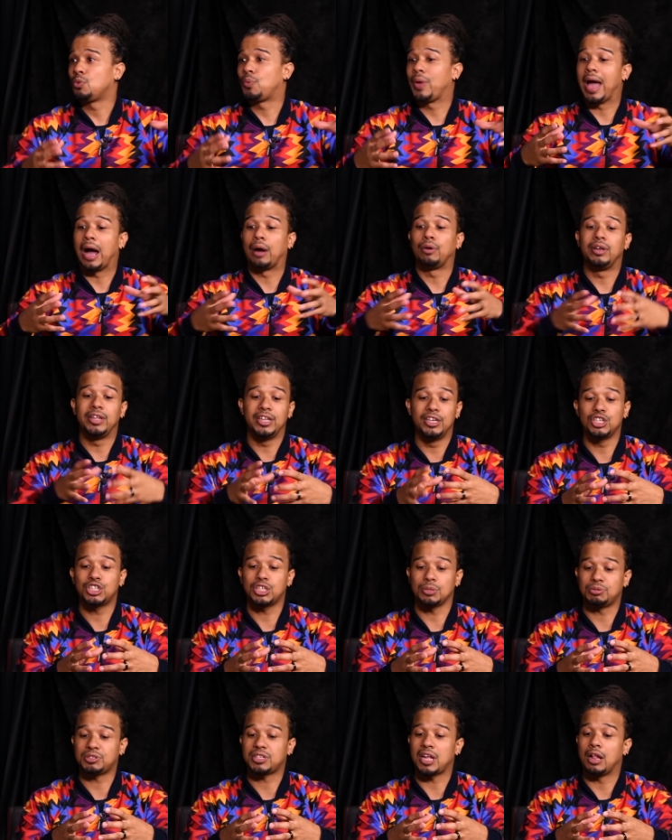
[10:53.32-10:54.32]
where our
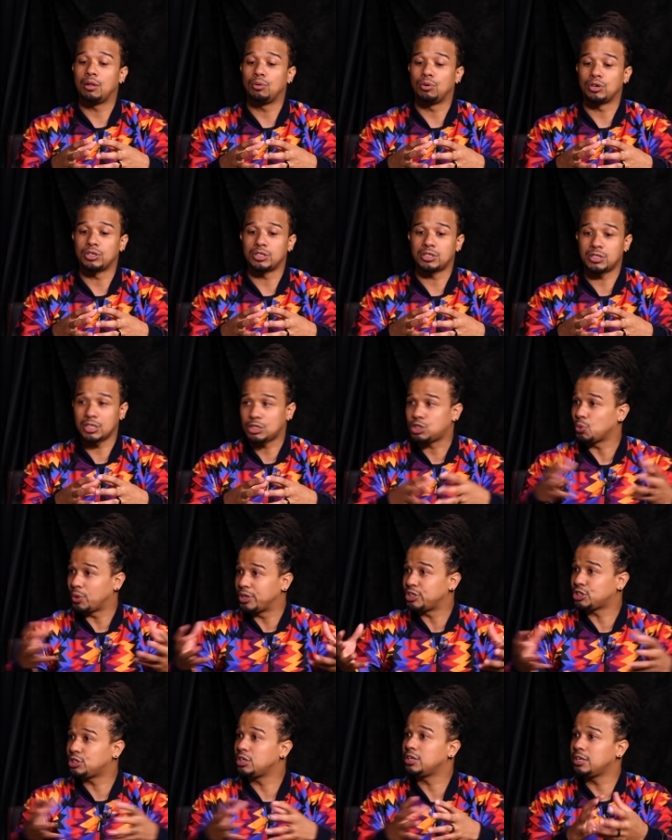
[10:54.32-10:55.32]
leadership style was
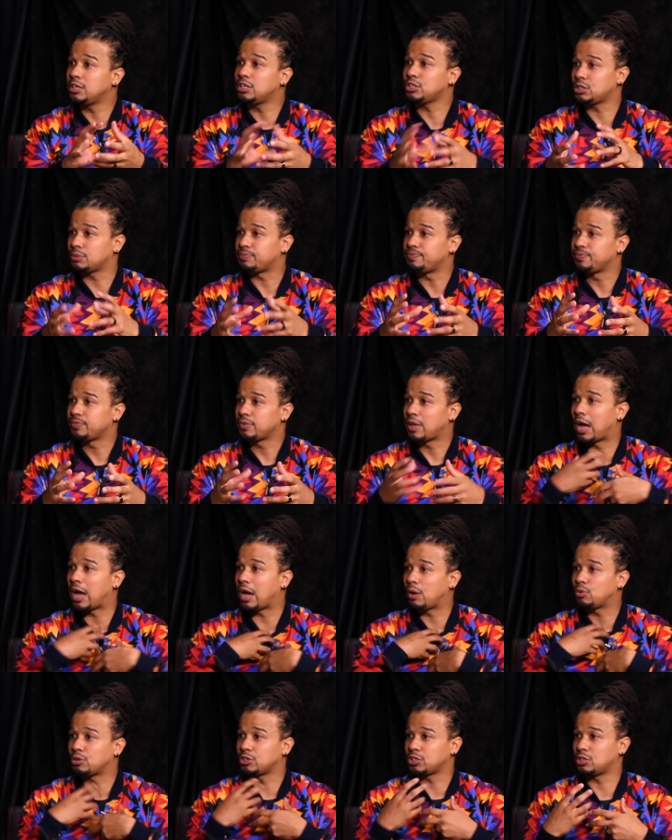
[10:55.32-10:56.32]
situational leadership.
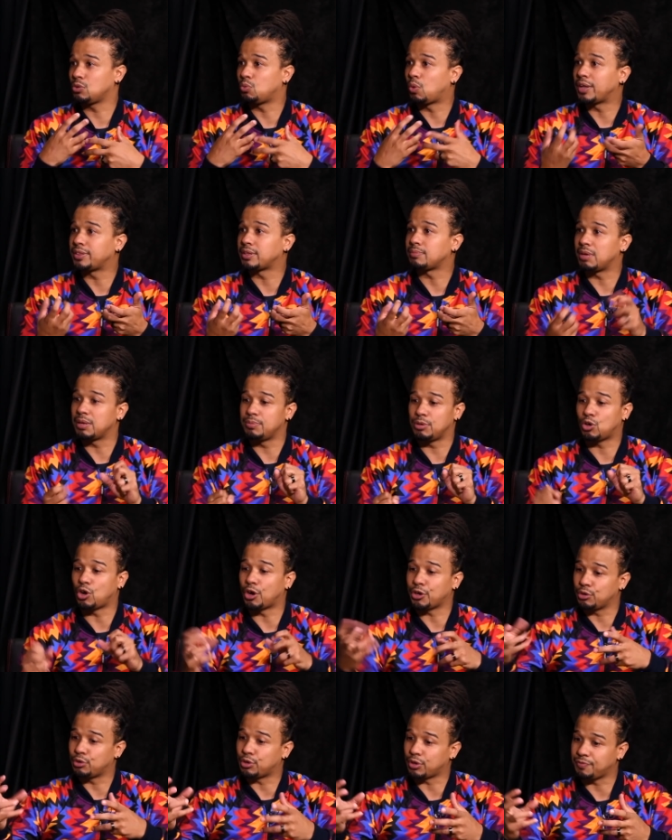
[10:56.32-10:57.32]
I was the one that maybe
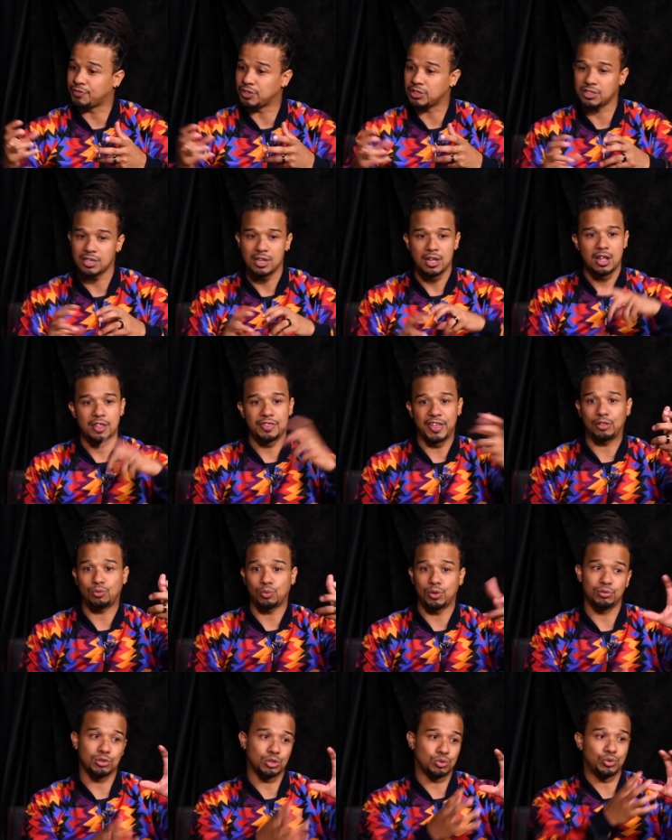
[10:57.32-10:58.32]
choreographed this. That
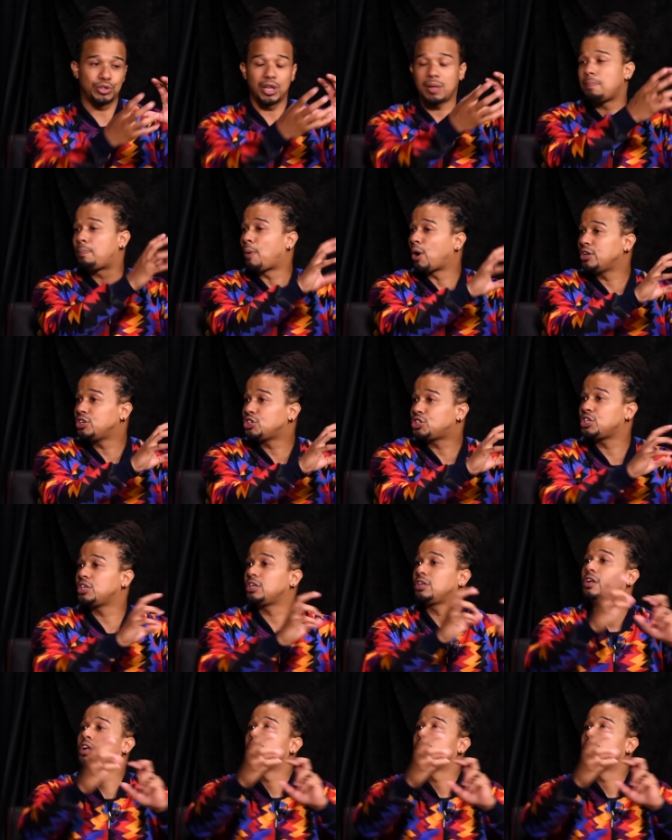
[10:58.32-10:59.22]
one was good at polishing